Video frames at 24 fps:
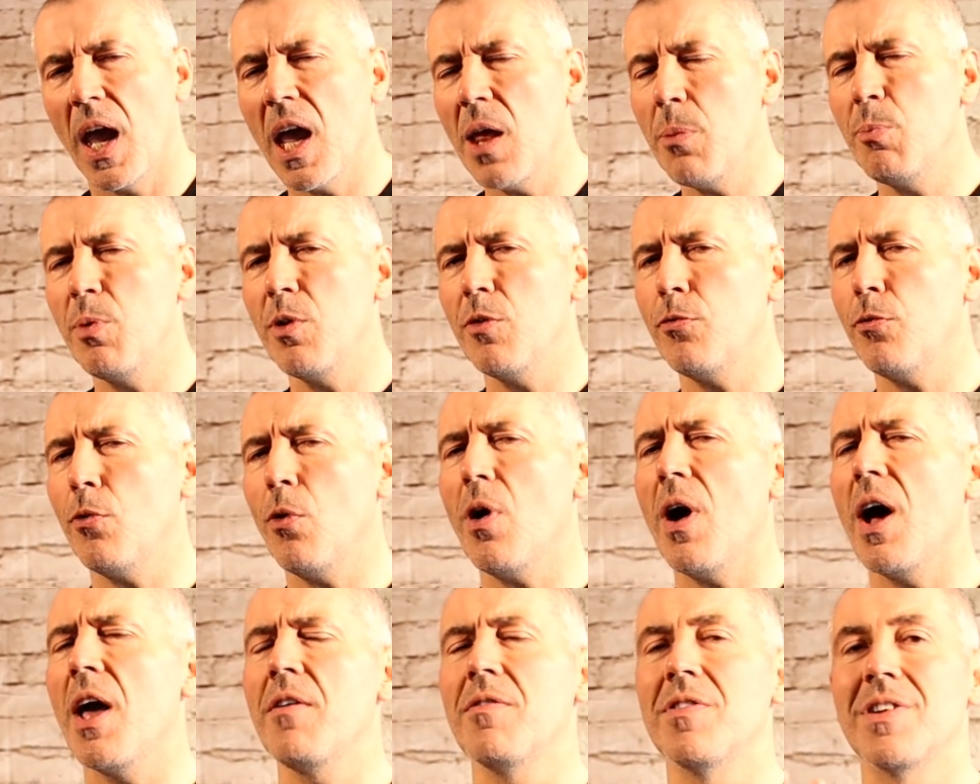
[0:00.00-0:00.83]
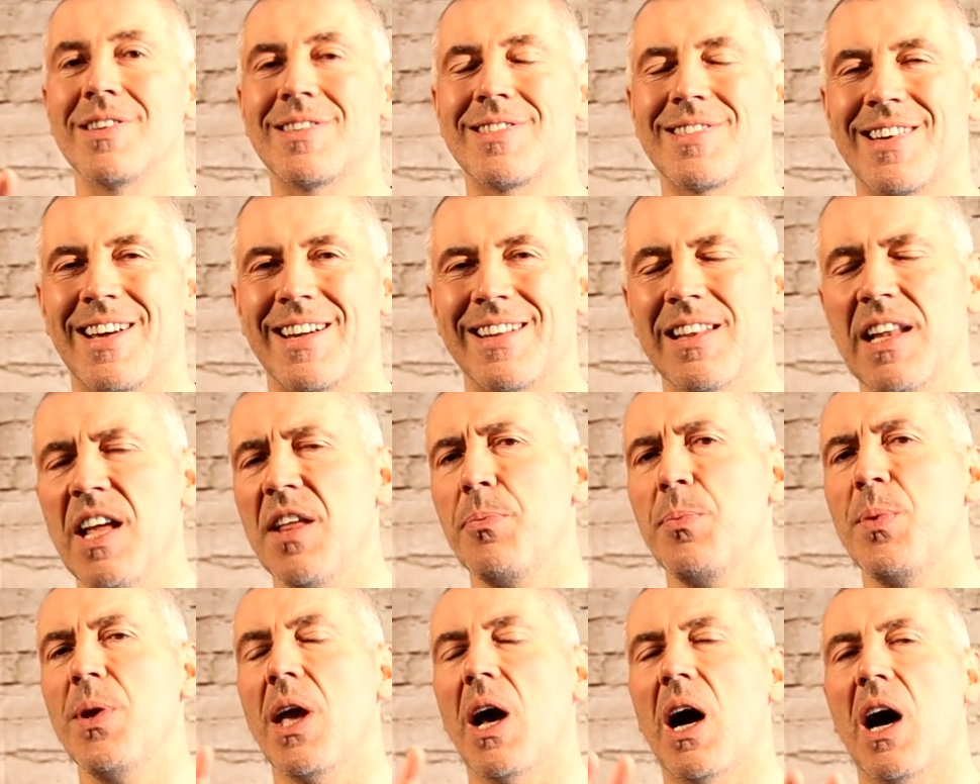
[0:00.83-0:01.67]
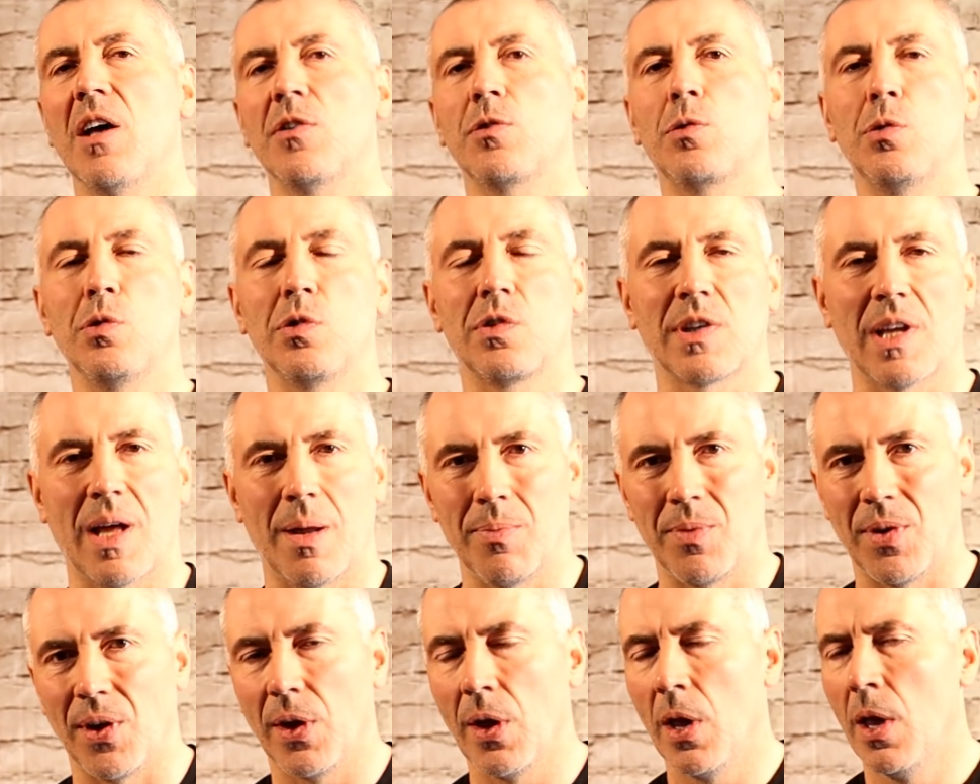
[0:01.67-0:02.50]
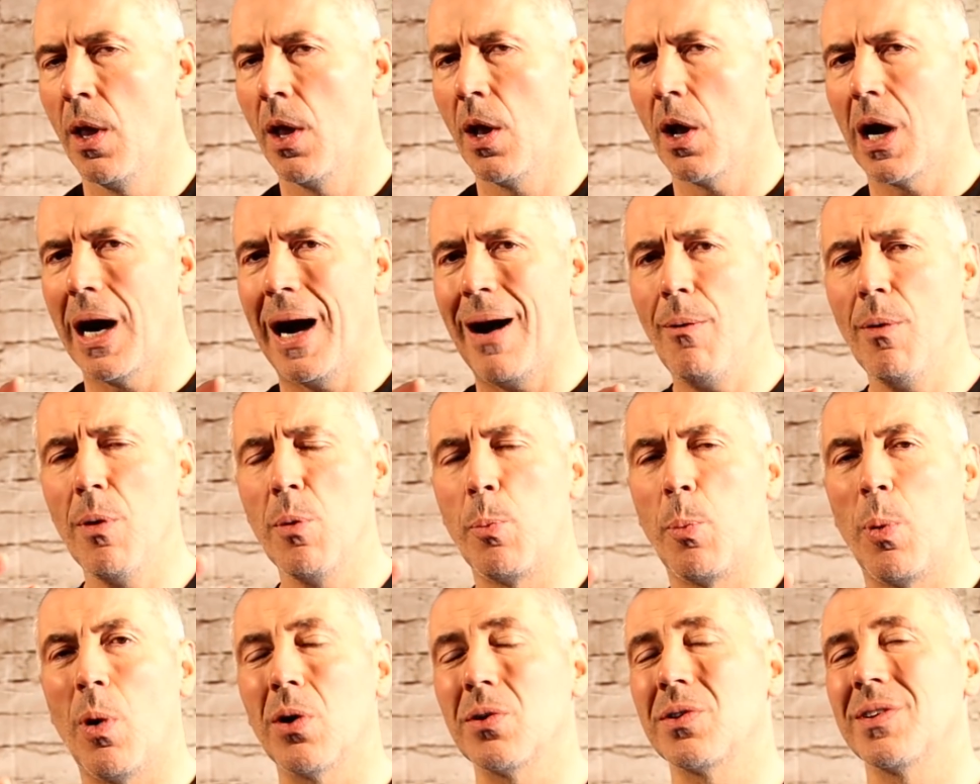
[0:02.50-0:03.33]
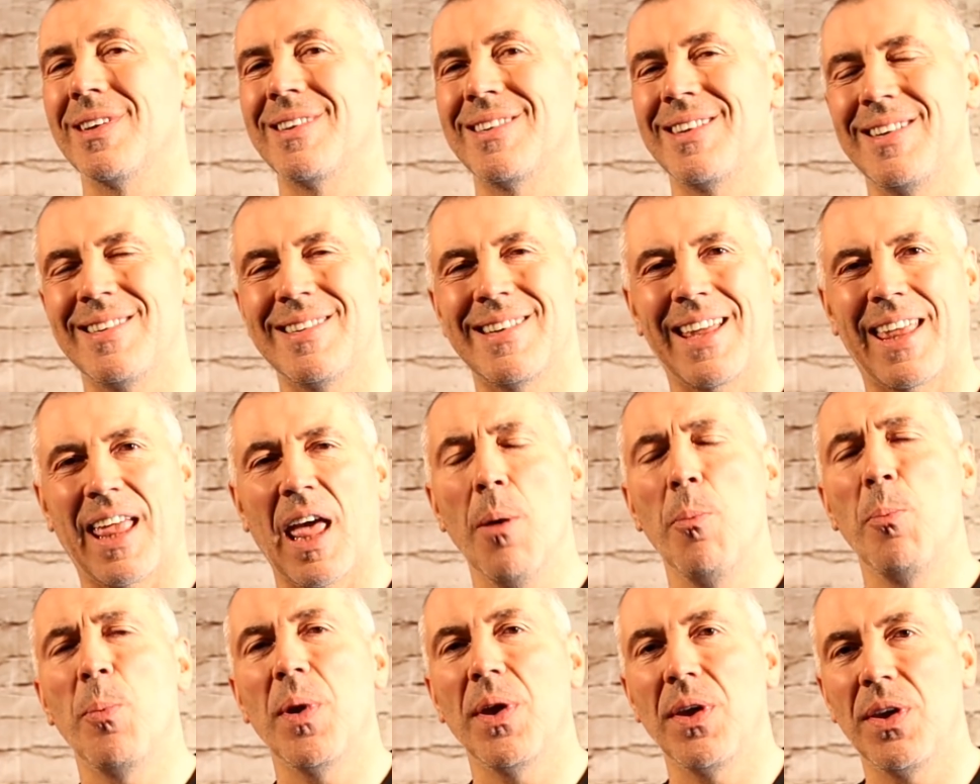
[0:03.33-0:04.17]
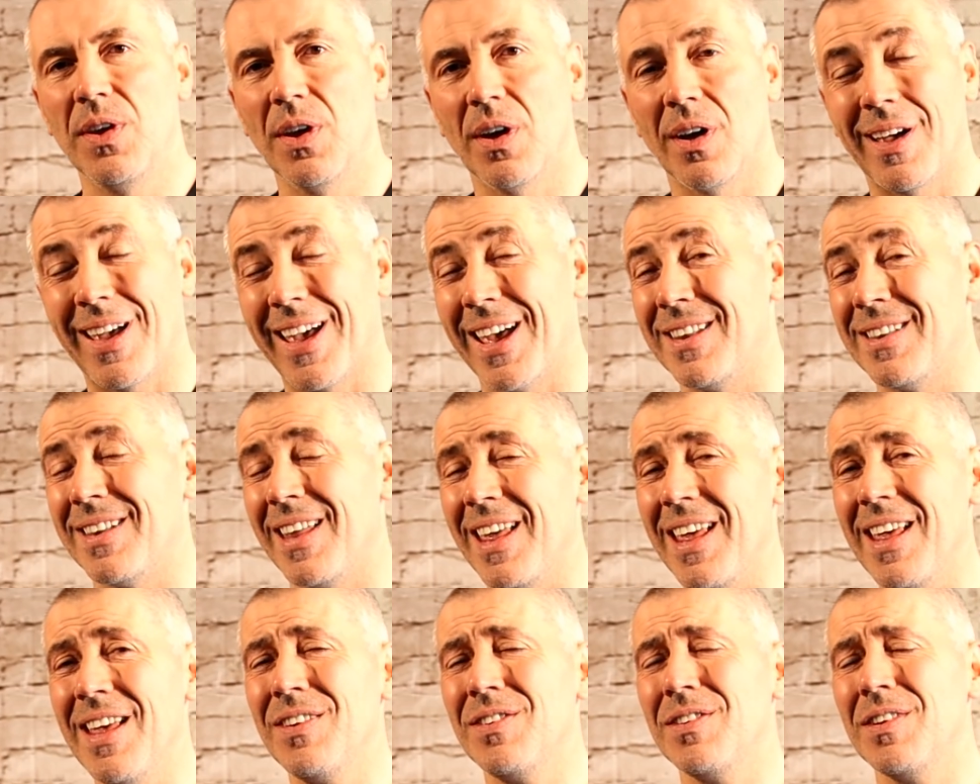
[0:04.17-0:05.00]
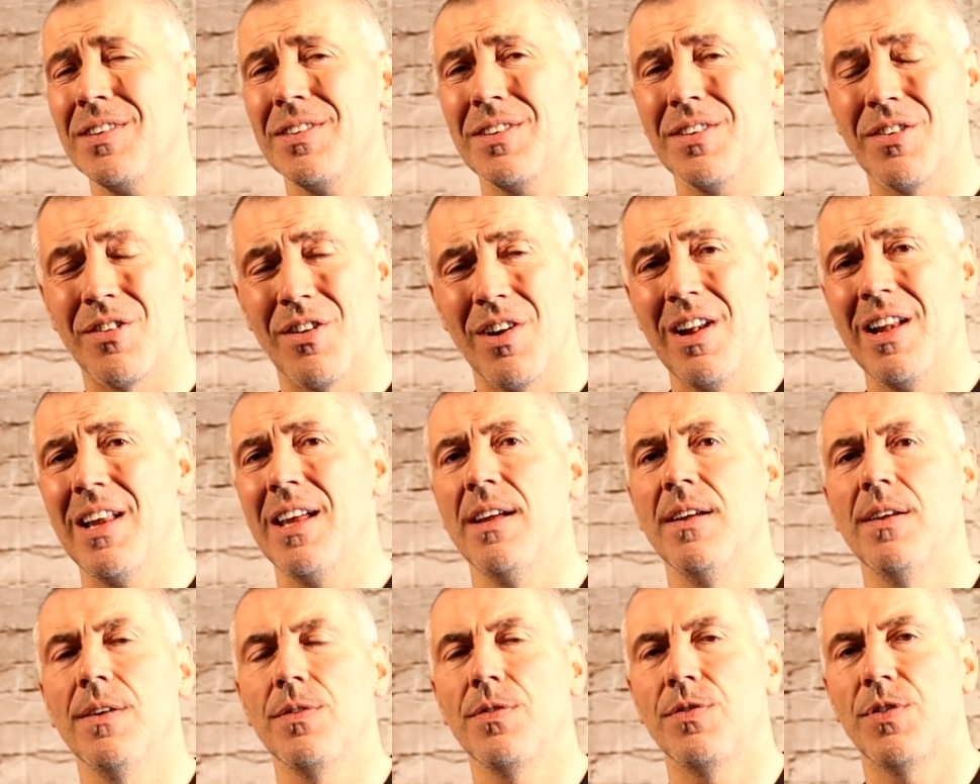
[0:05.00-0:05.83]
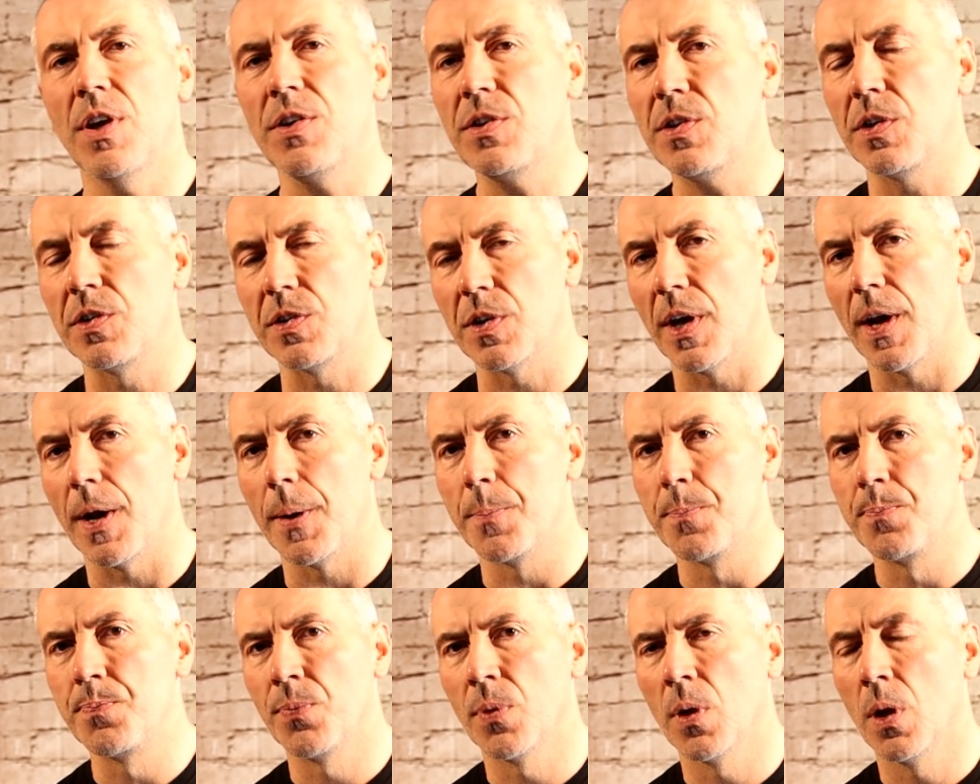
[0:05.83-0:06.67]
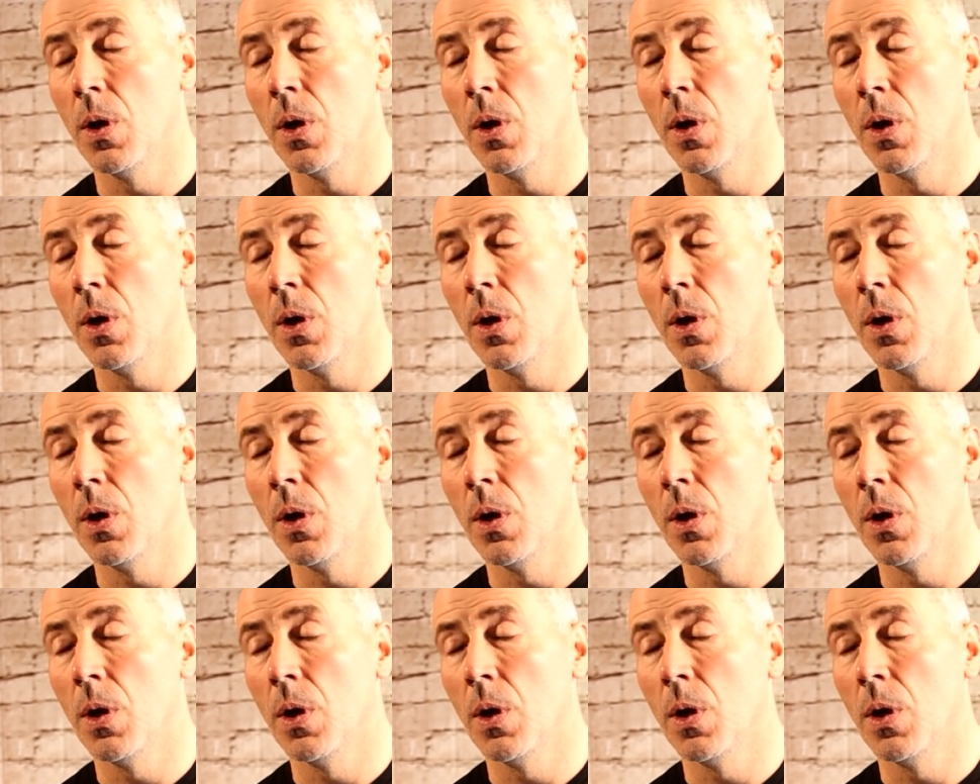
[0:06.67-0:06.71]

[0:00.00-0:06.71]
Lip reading: And before I even start, let me ask you something. How important is the camping gear and is it really necessary?